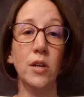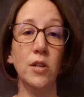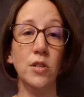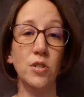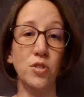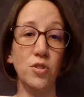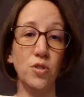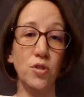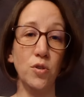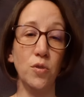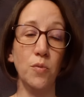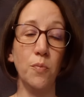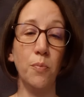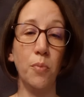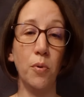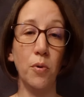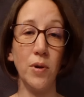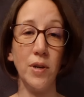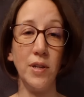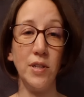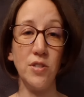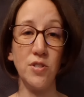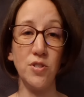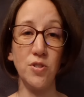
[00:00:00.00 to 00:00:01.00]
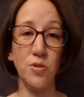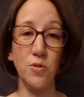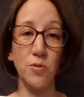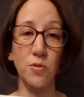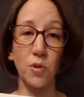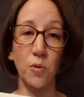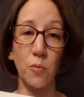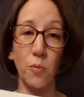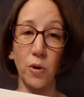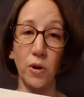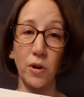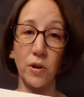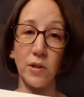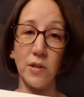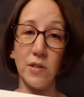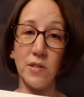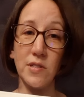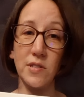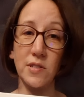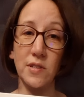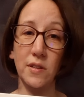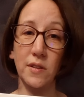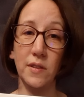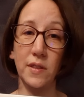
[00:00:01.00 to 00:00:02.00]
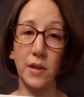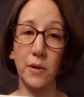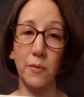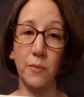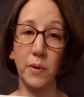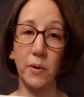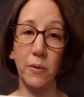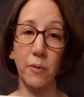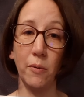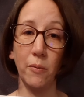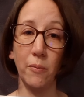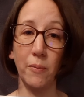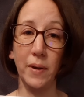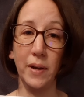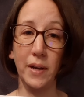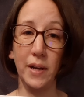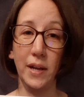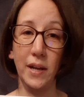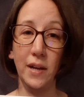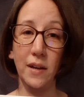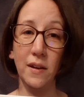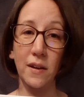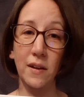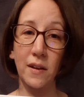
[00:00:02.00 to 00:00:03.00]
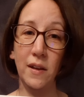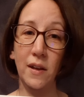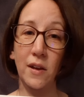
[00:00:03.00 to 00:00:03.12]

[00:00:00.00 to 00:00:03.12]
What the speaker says: to point to the words that we were reading.